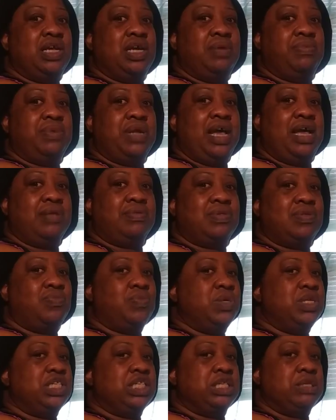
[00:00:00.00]
them that
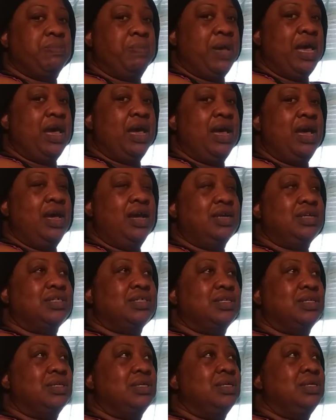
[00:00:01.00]
respect.
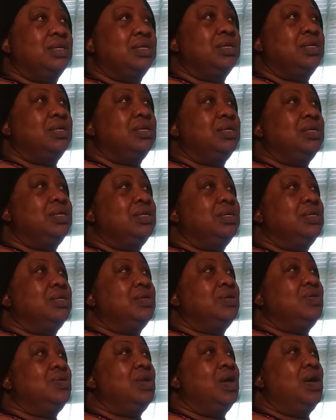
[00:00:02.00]

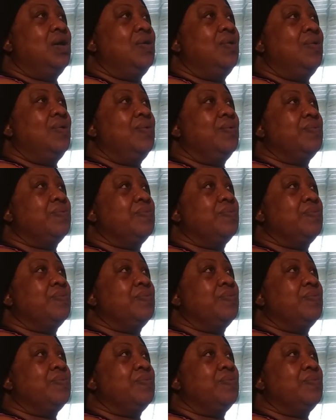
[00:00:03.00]
You know,